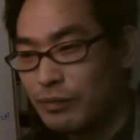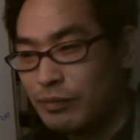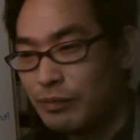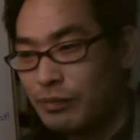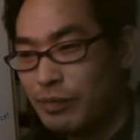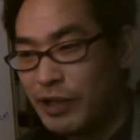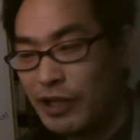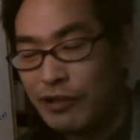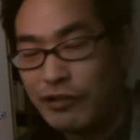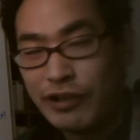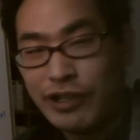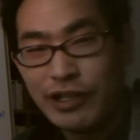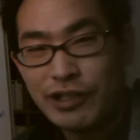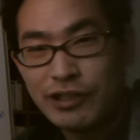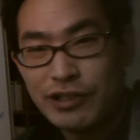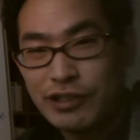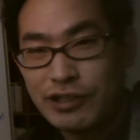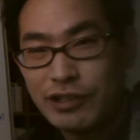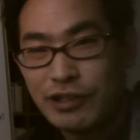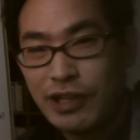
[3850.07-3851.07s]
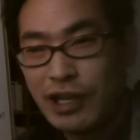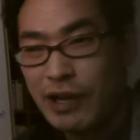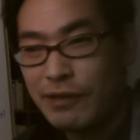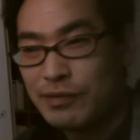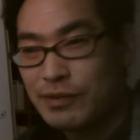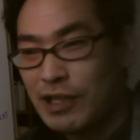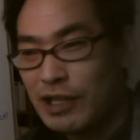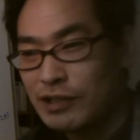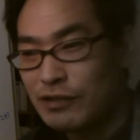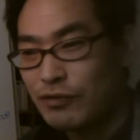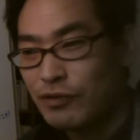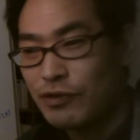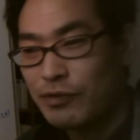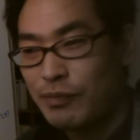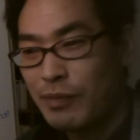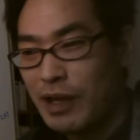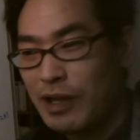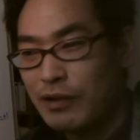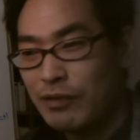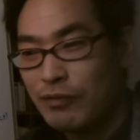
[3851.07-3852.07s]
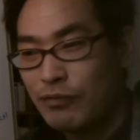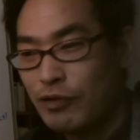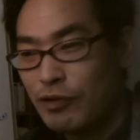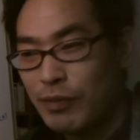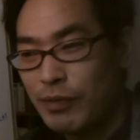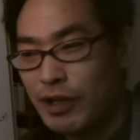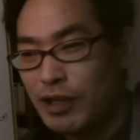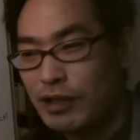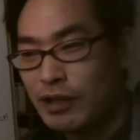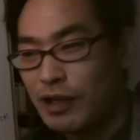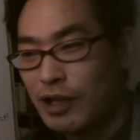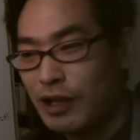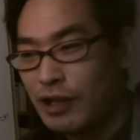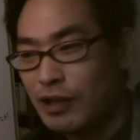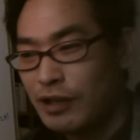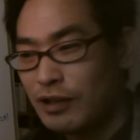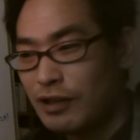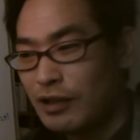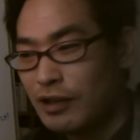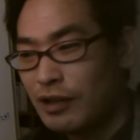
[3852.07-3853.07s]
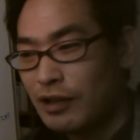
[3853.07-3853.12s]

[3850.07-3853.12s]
be rich, have sex with many women, and